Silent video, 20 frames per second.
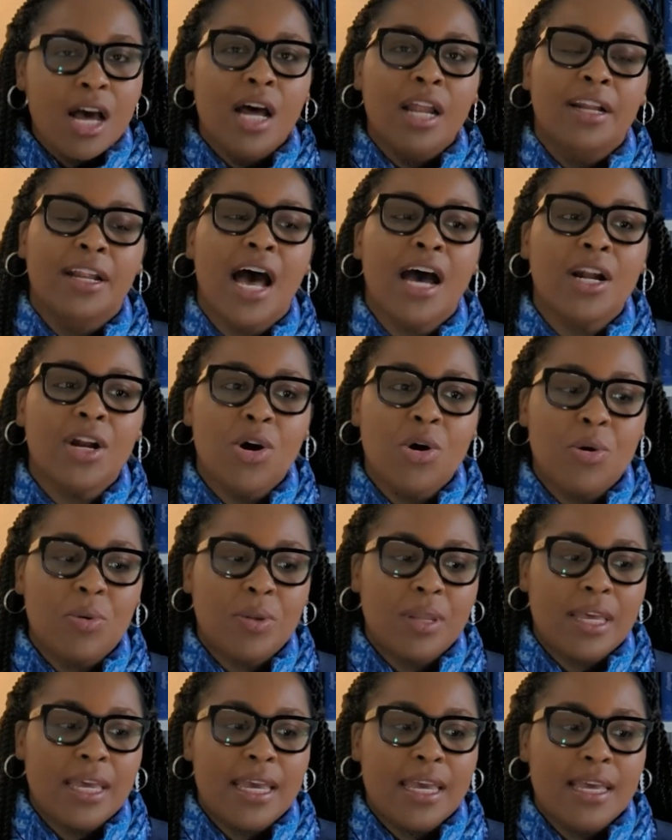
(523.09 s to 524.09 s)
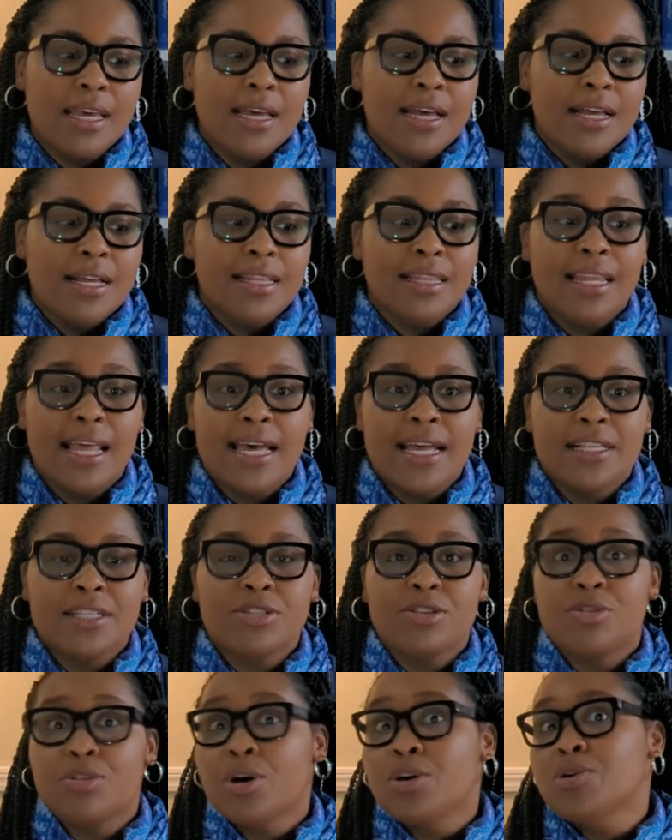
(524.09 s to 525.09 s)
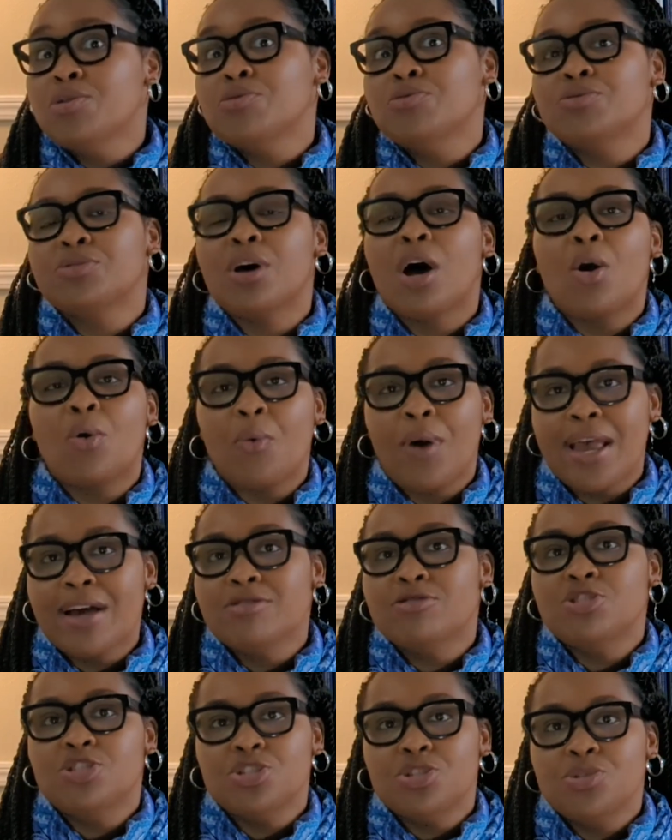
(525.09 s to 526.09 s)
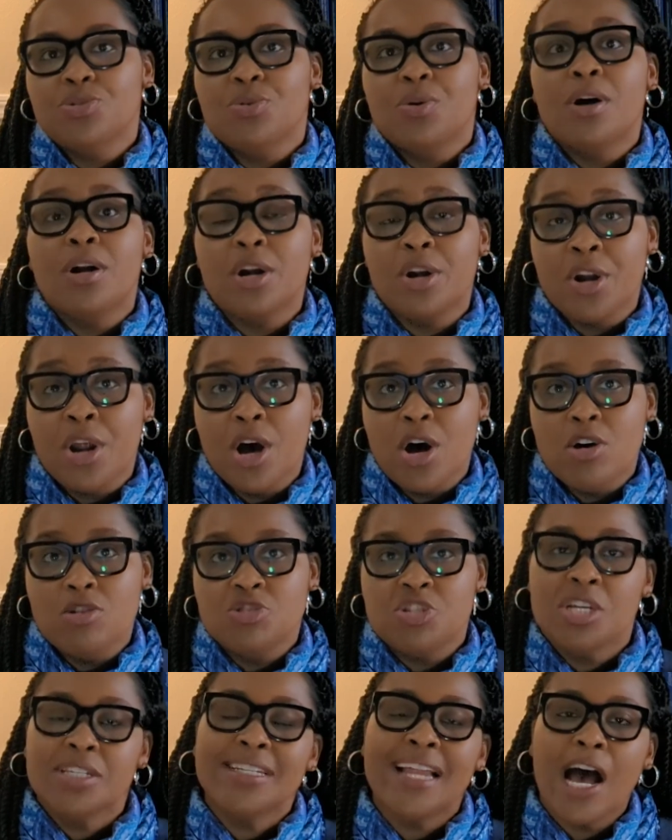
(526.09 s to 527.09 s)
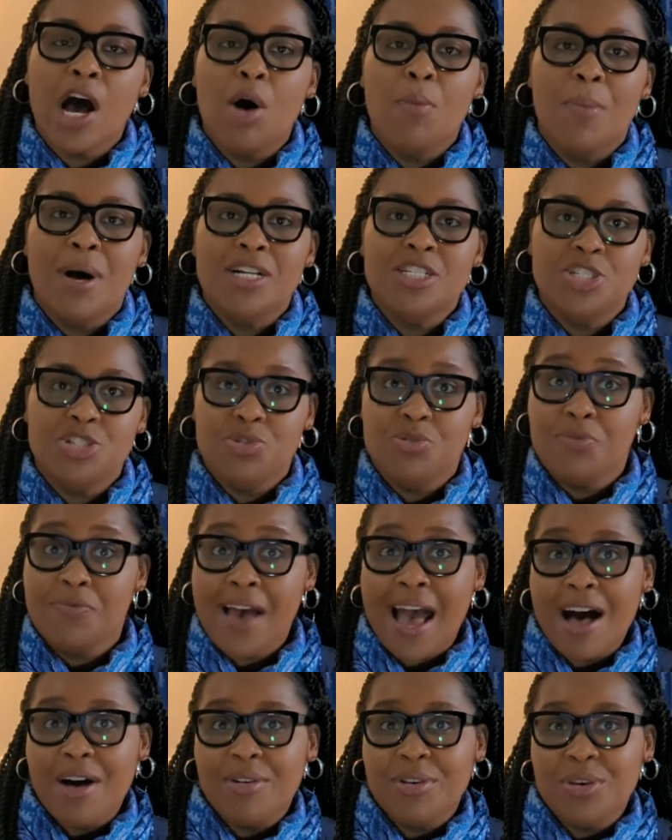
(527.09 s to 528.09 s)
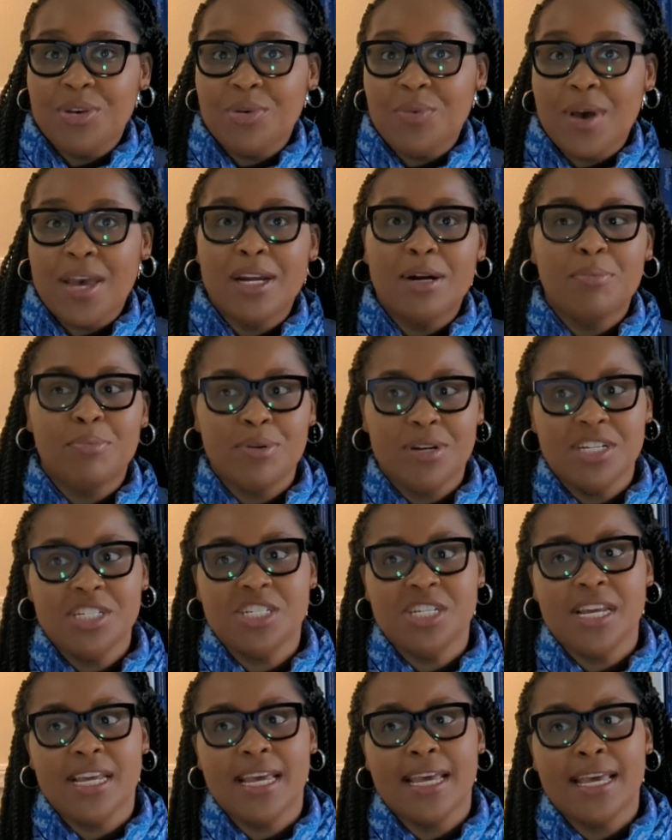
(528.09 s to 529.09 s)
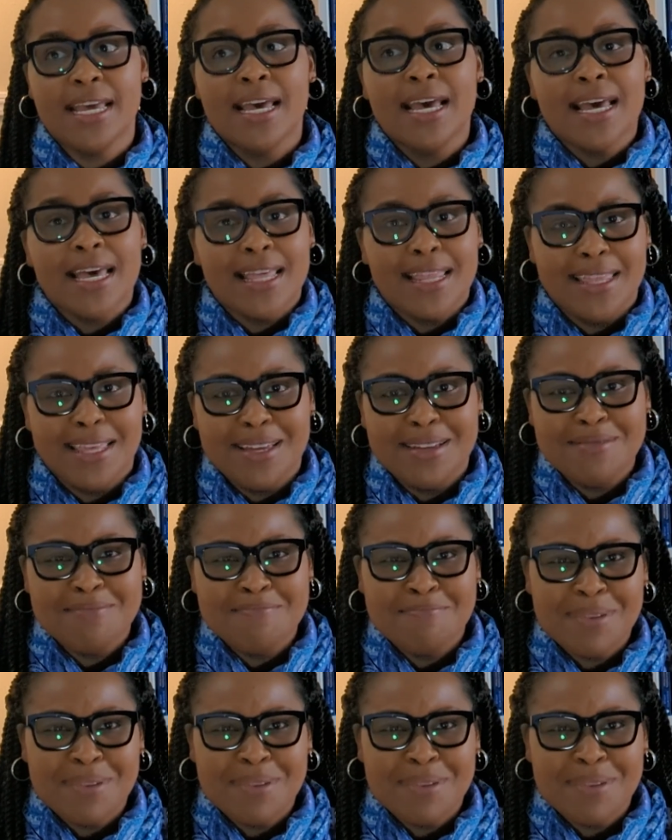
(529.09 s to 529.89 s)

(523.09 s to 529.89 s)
not only lets those around you know just how much you value and appreciate them,